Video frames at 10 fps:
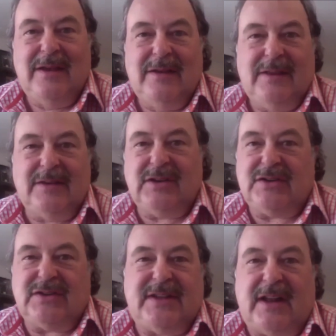If you're
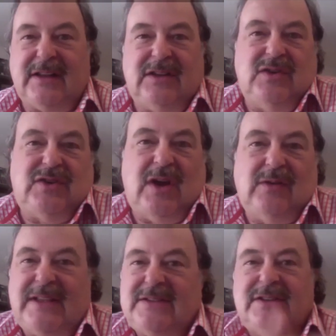just starting a new show,
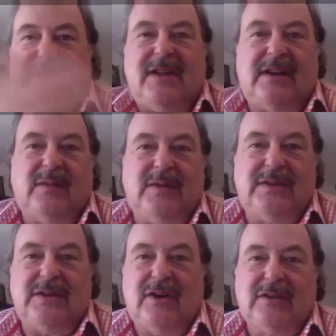let's just start it with
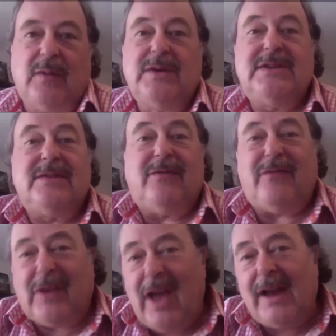the Doctor, which
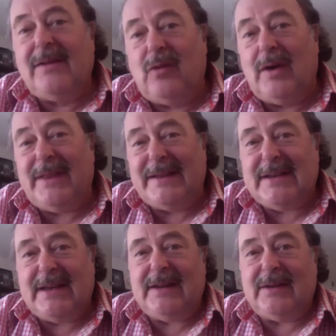is kind of what they
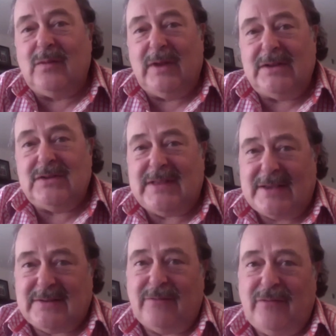did in
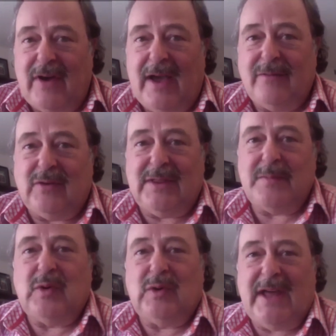2005 when they
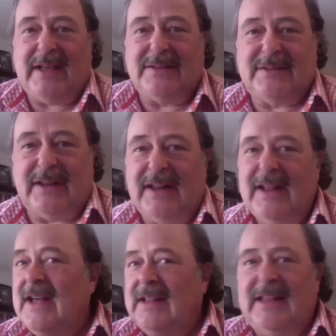brought Eccleston in.
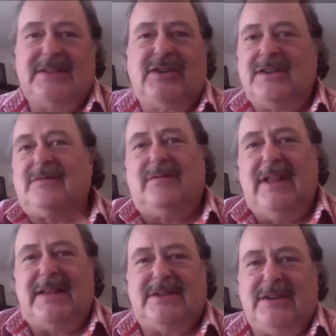Let's just
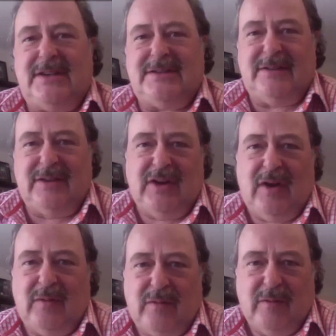let's just you
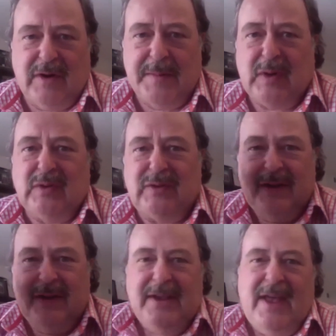know reboot,
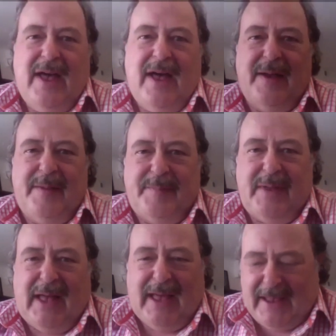um,
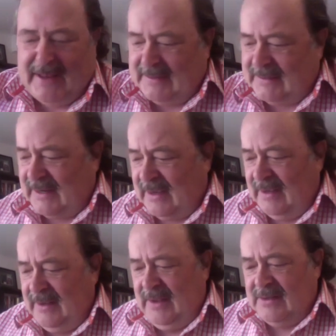and uh,
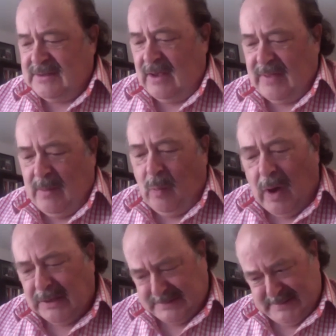so there
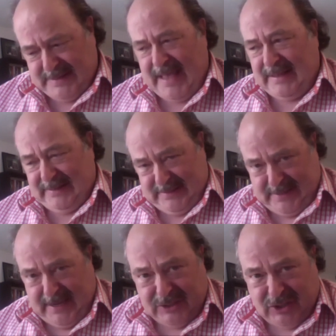was that
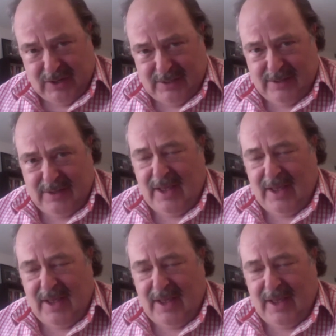discussion.